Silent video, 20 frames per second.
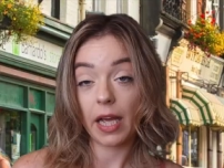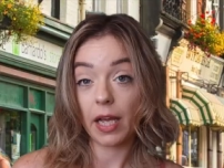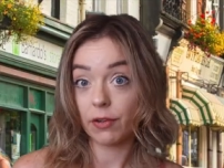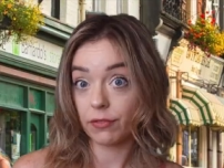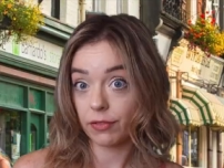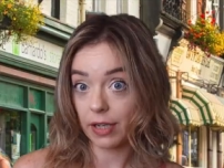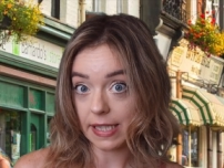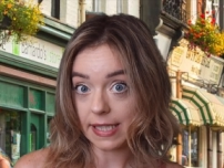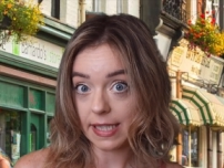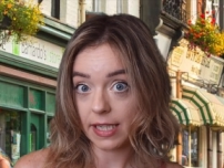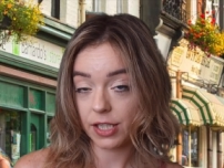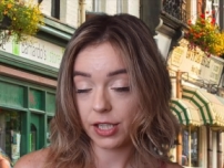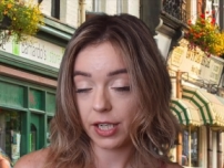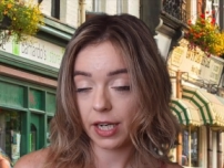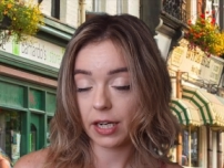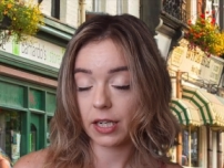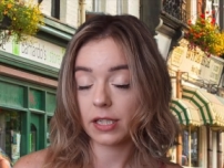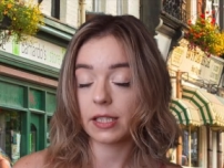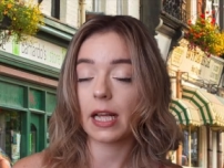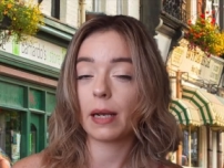In recent
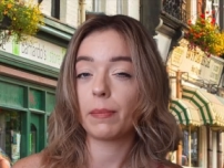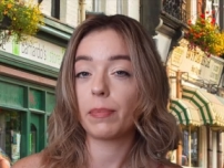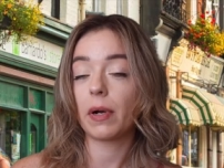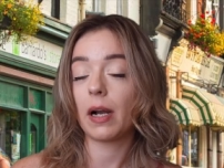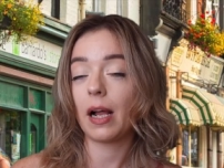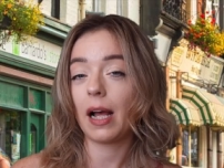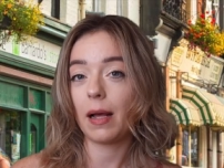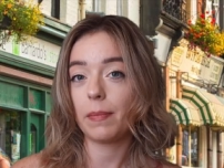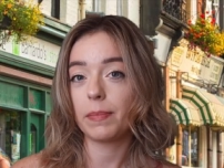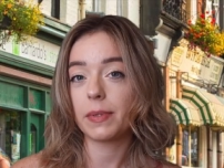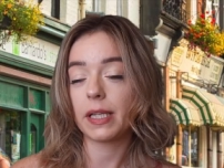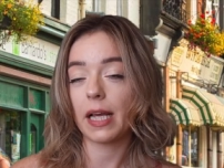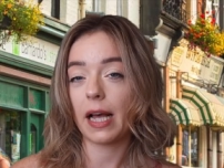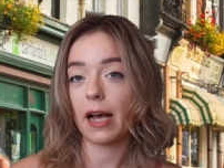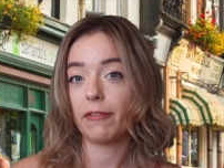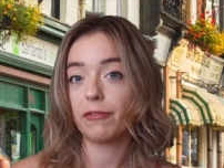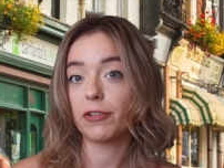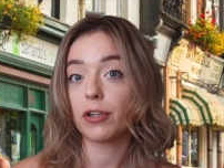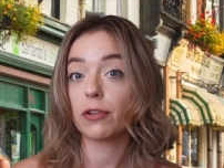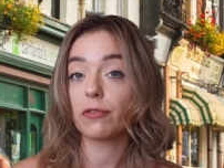years, and perhaps
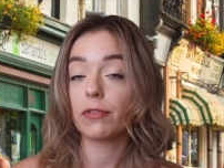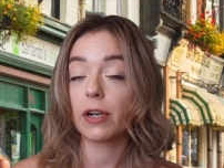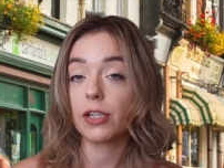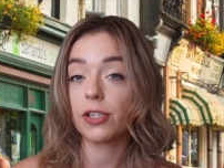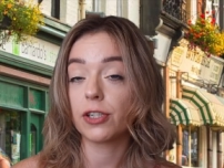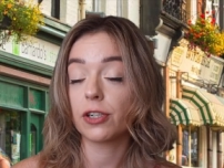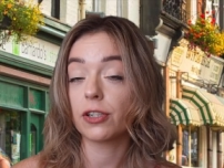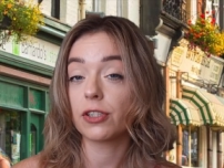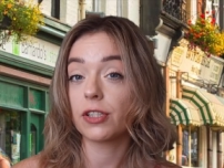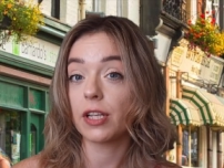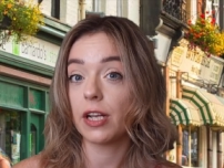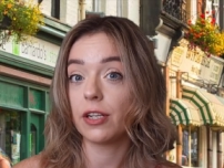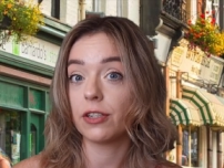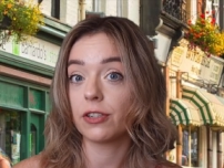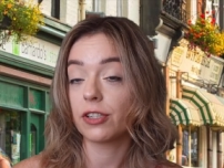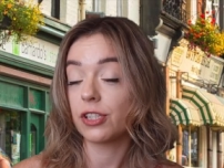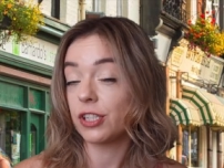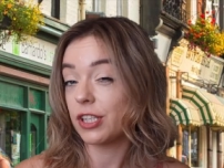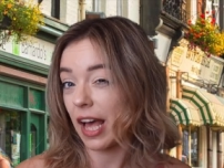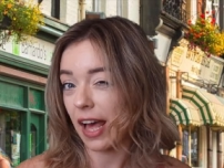after Richard
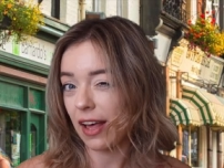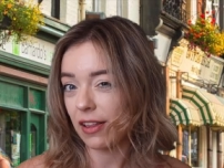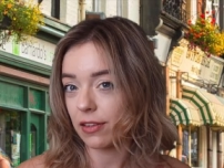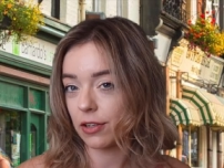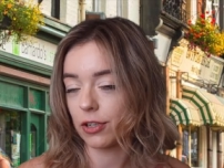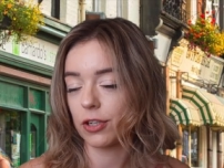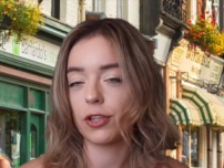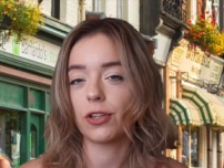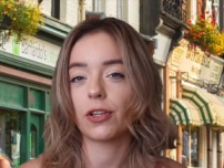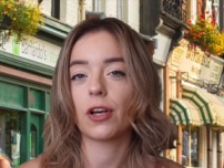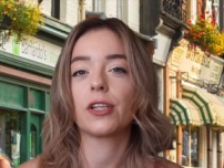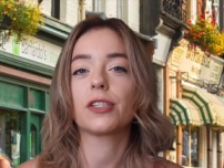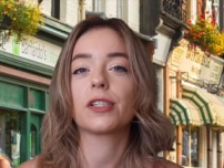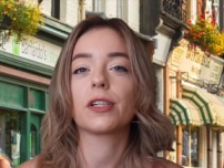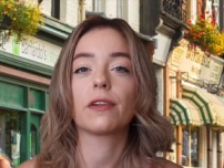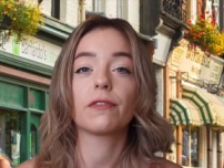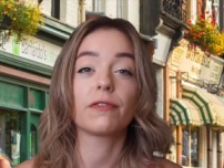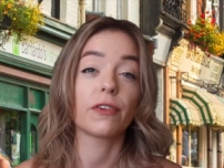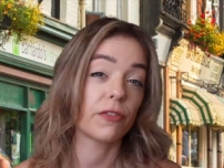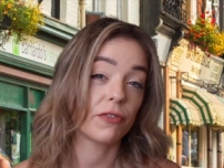Sr.'s death in
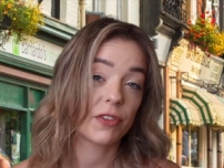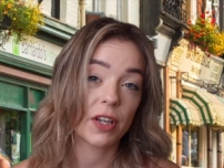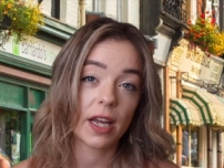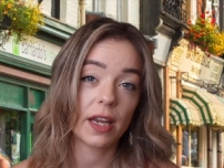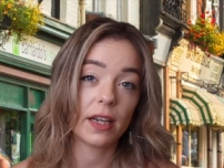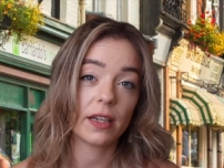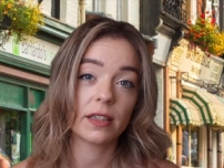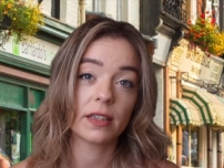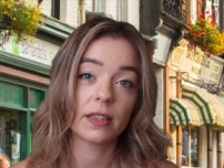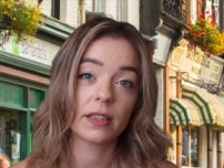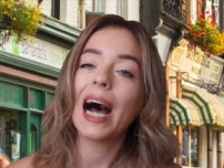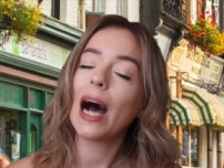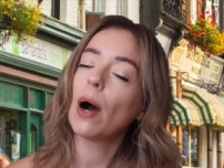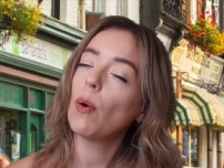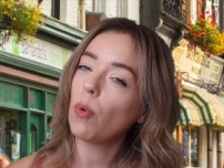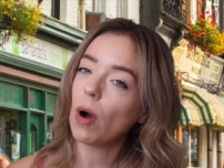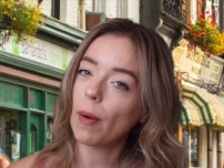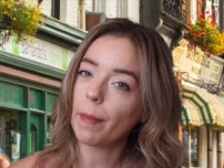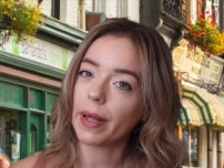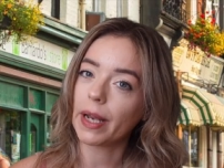2015, a
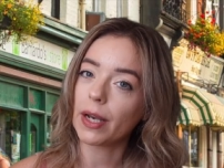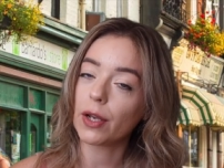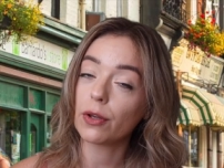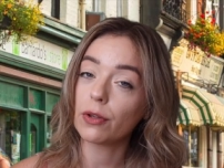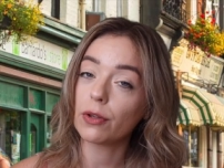woman